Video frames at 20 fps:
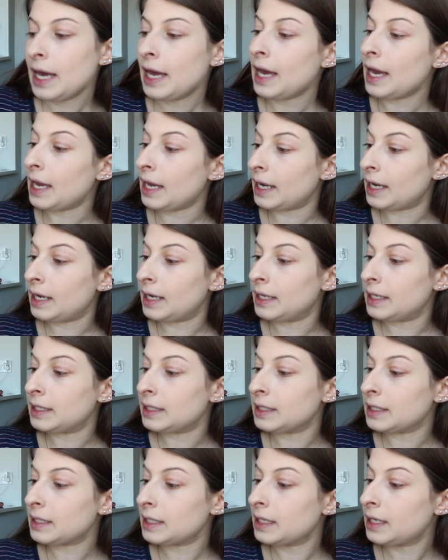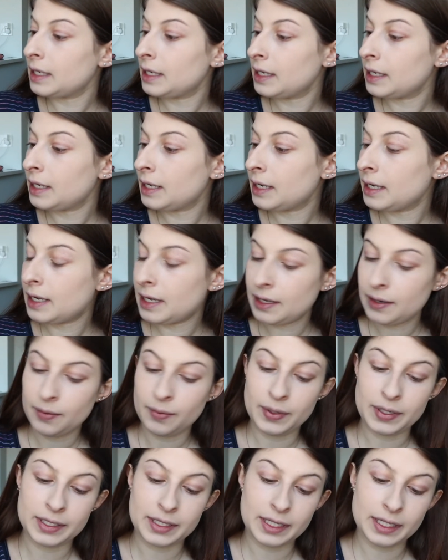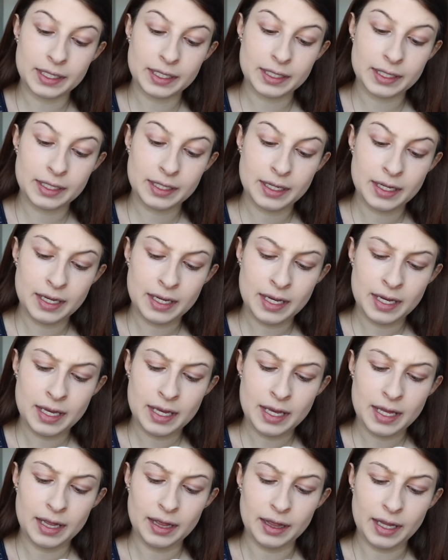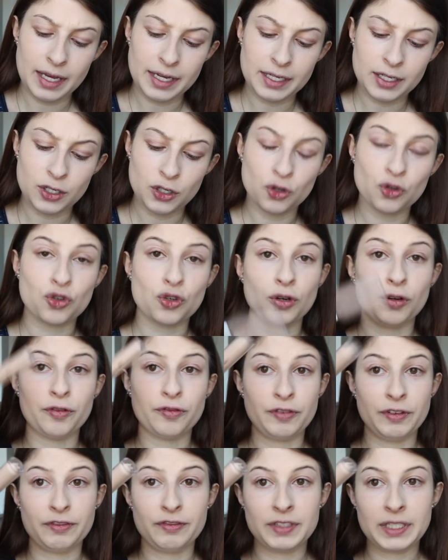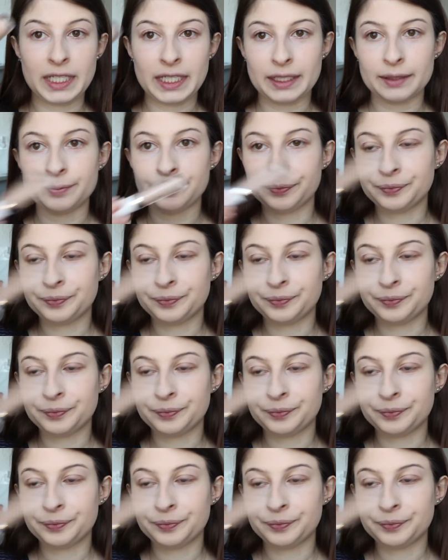and, what is this? Light Neutral 15.